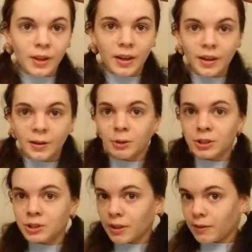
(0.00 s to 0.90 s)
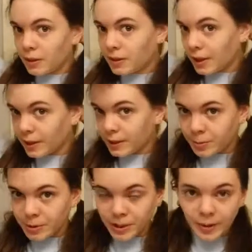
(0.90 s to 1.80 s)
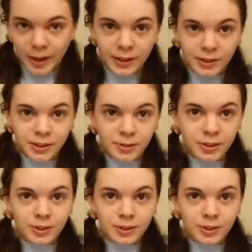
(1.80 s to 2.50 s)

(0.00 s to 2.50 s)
And then once you have all the hair braided back into it,